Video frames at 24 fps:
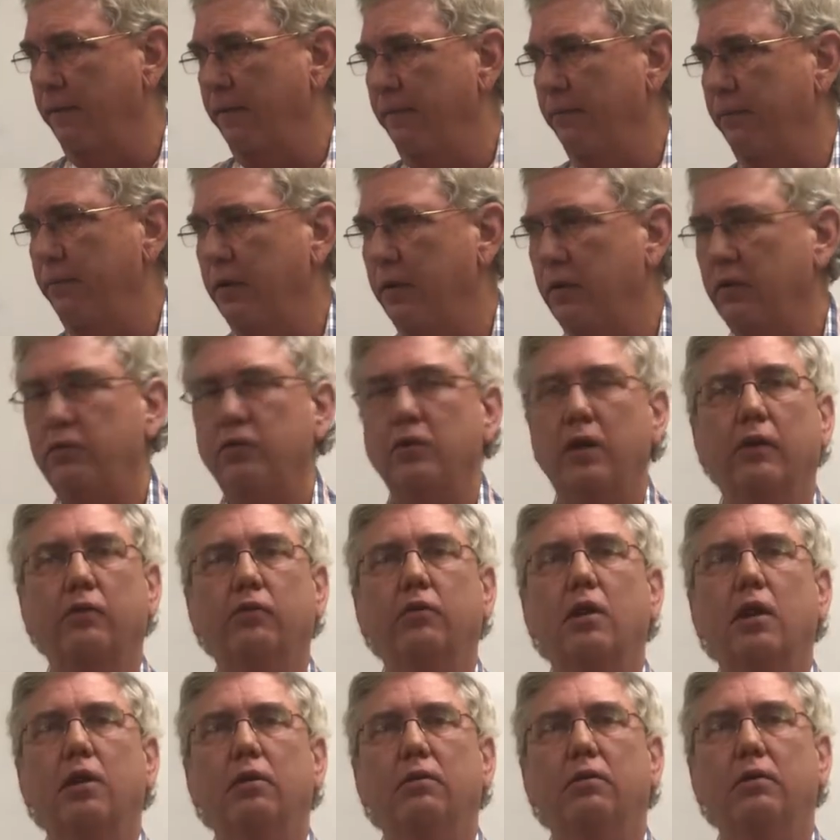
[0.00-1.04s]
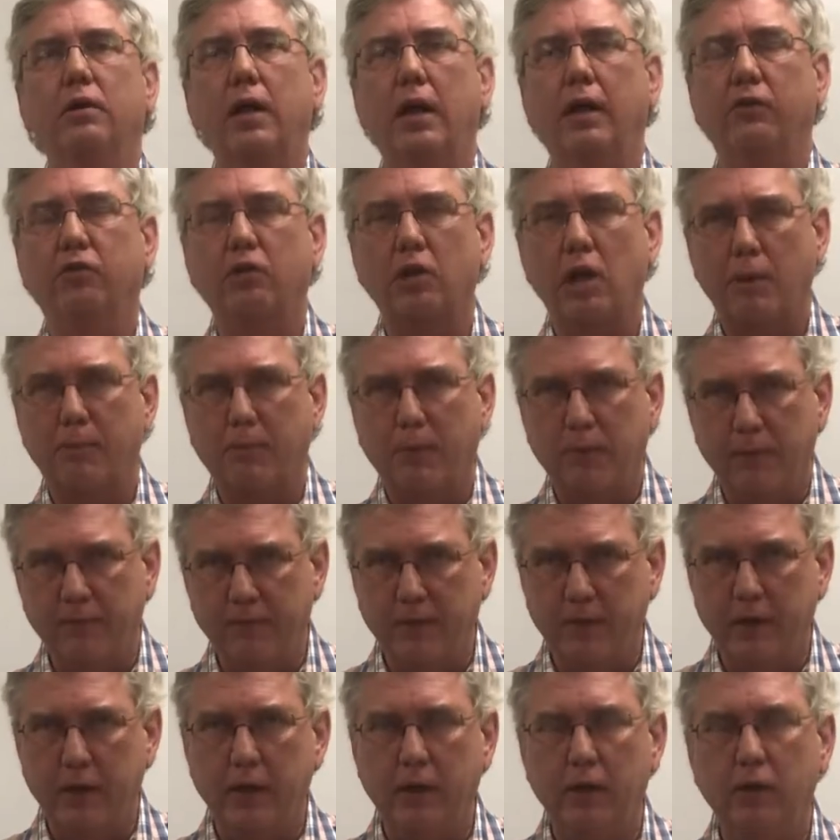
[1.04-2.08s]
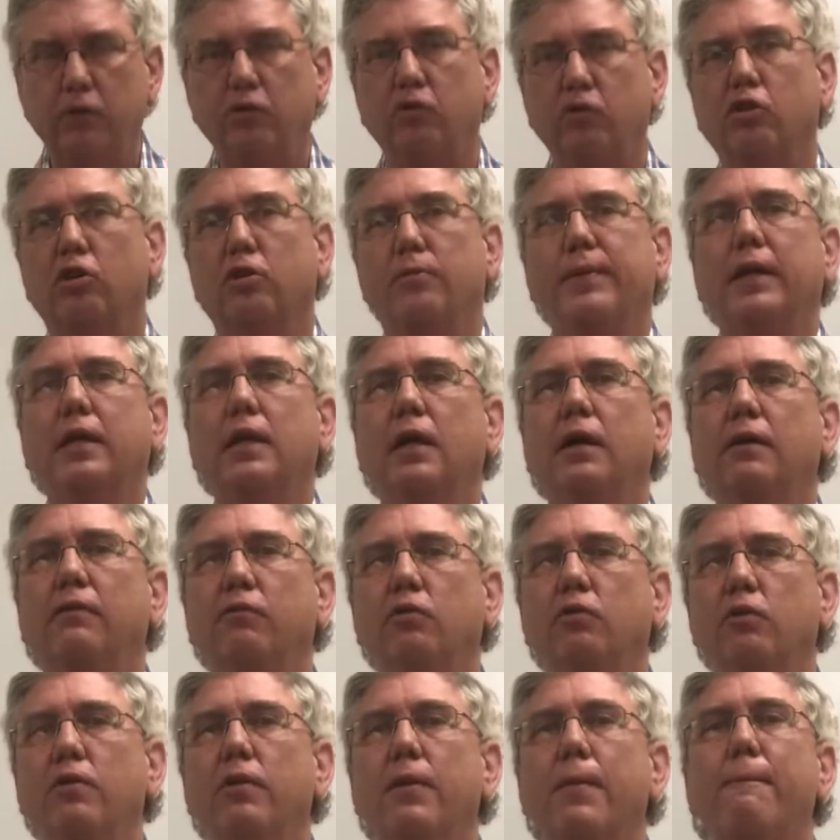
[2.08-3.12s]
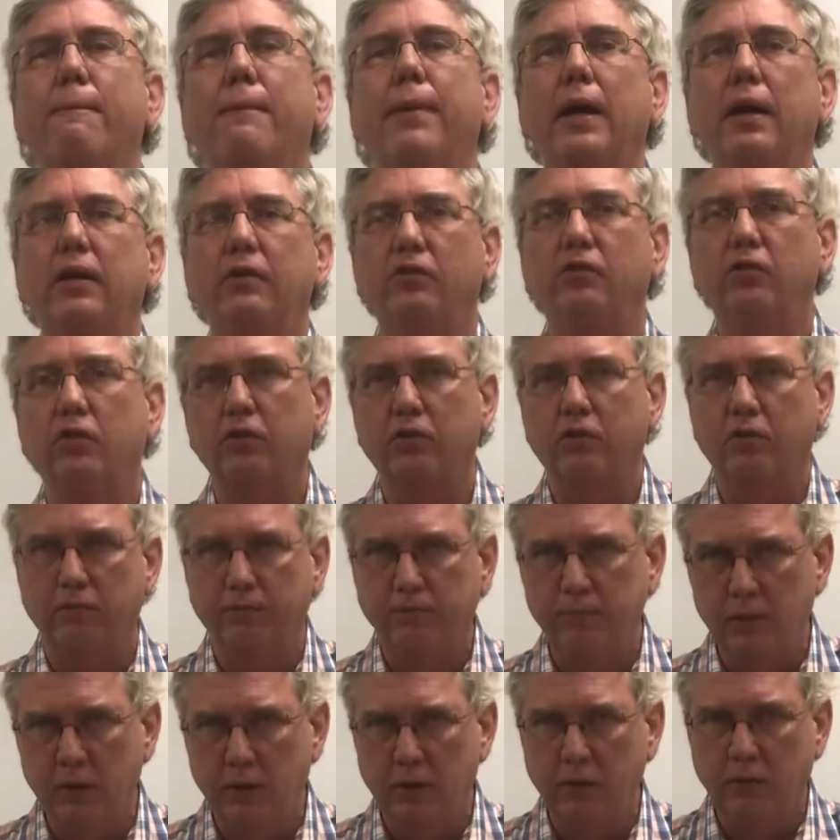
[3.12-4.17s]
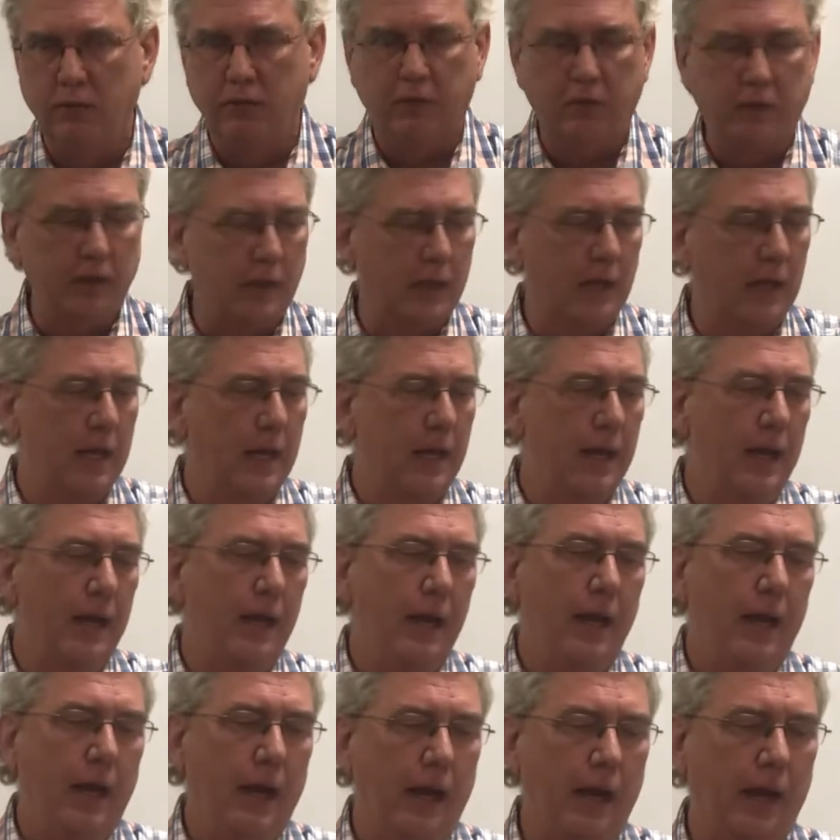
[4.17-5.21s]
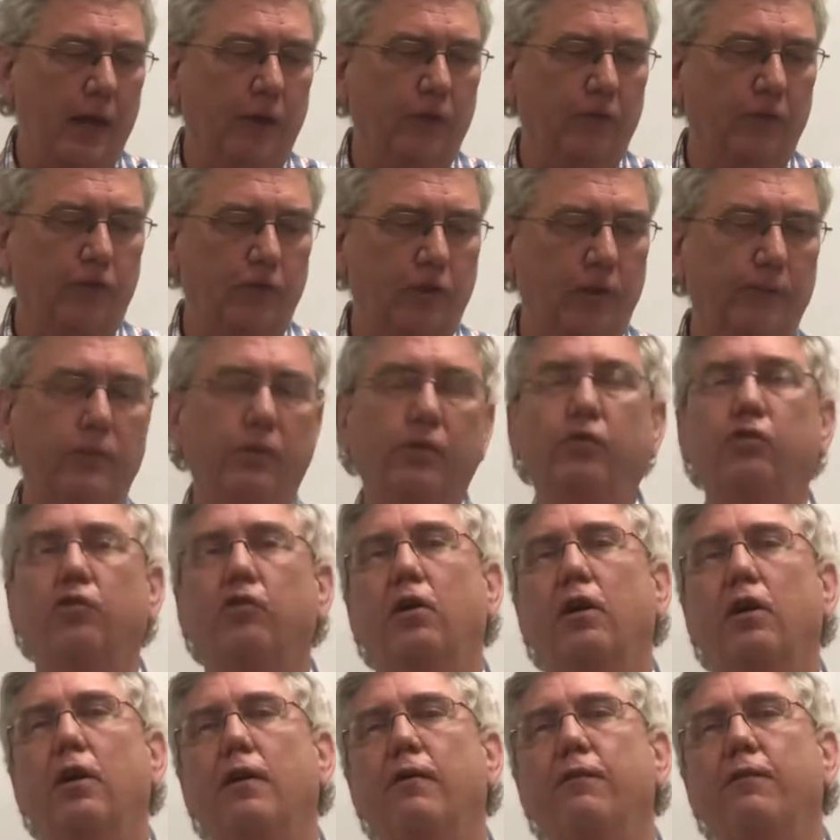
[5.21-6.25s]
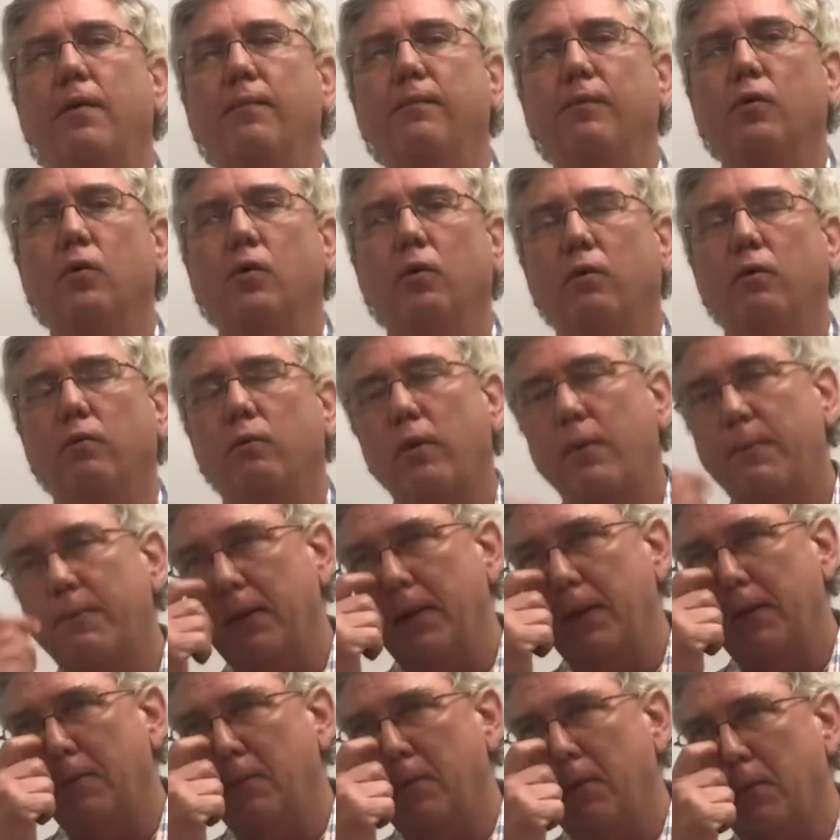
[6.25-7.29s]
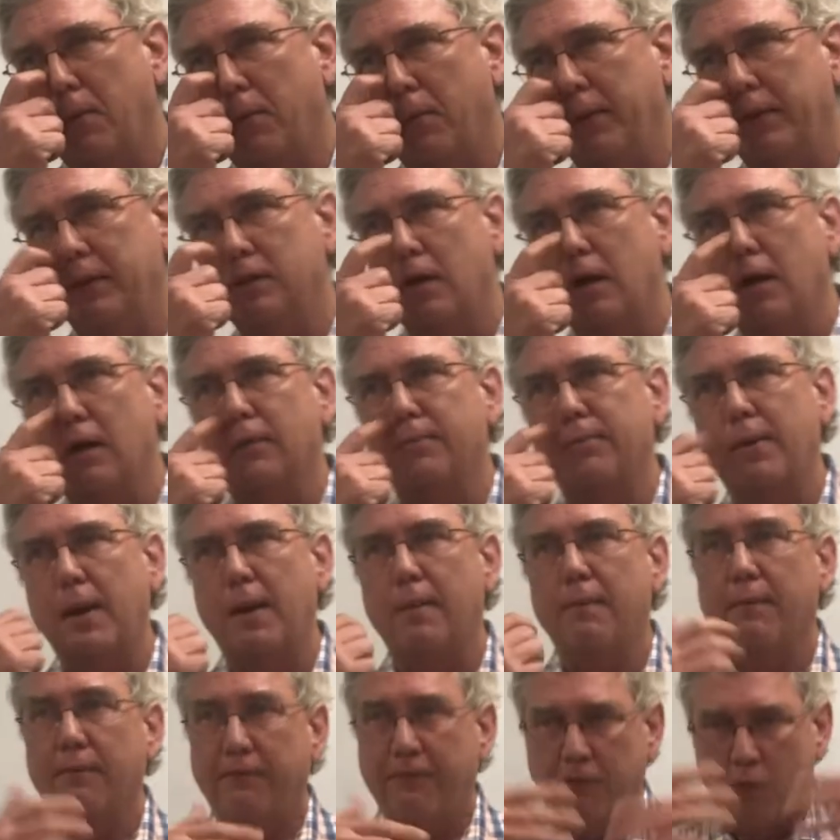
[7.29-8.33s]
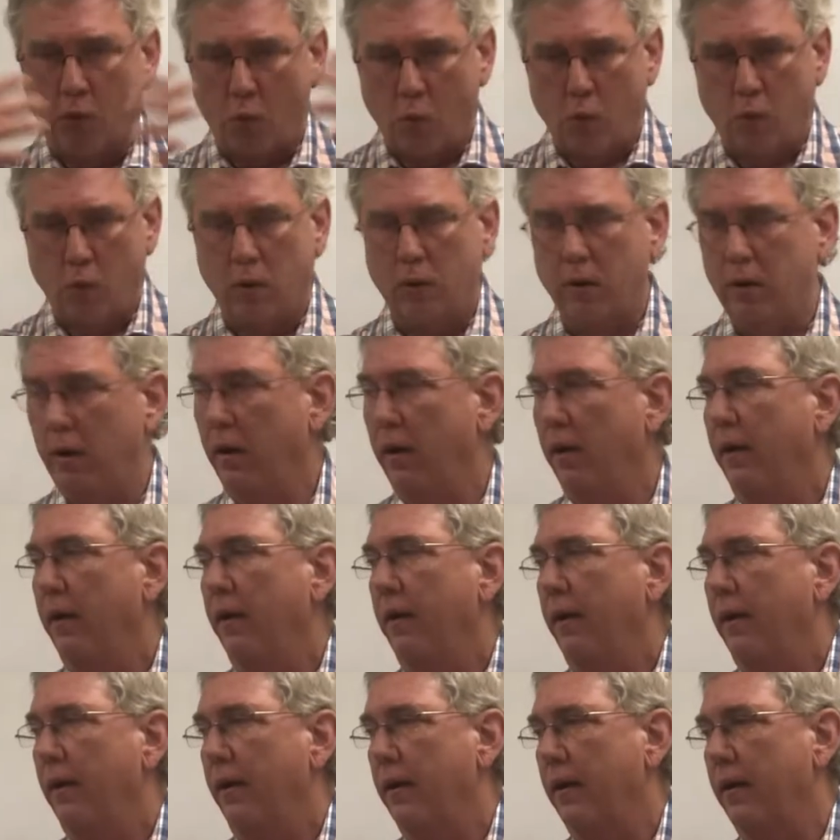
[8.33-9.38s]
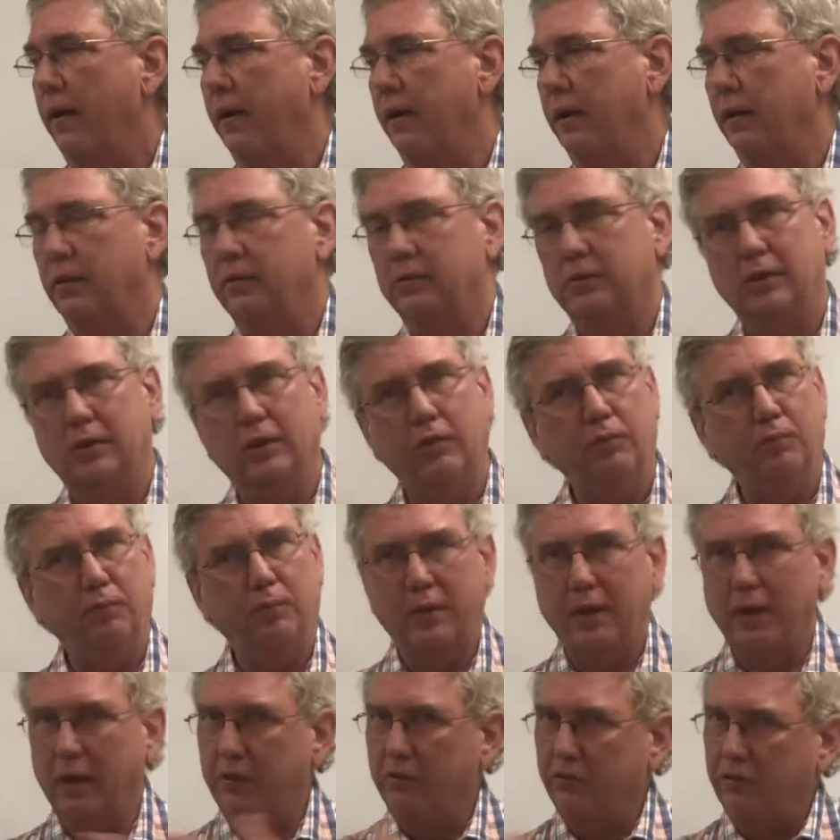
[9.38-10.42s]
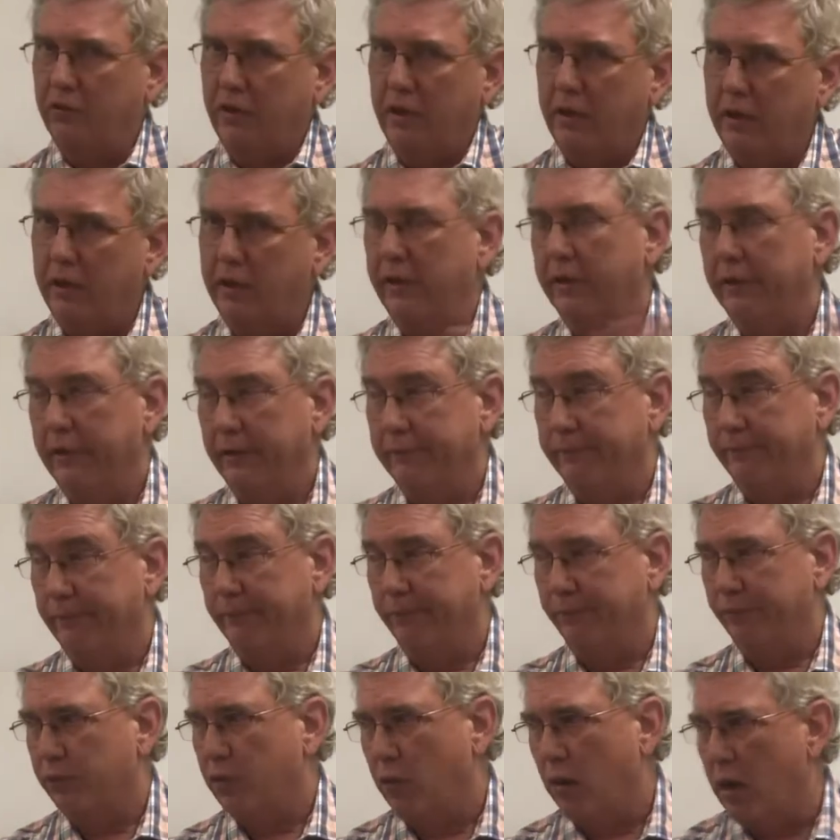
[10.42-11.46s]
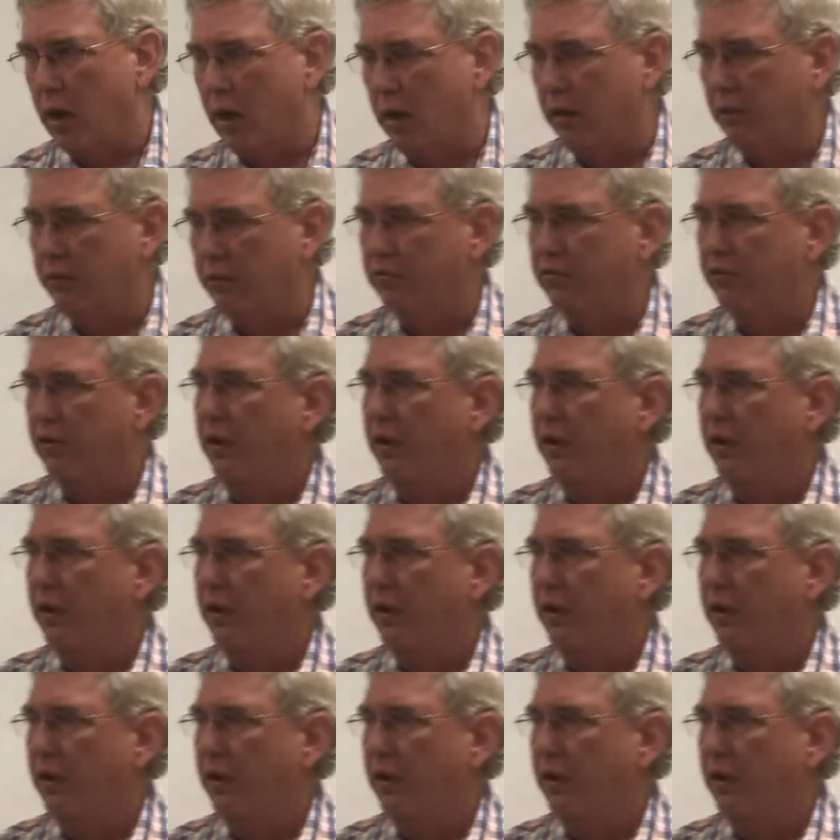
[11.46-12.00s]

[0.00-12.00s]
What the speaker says: These next couple of videos are going to be covering the basics of music. Some of the stuff I'm going to repeat what we talked about before, just because they cross.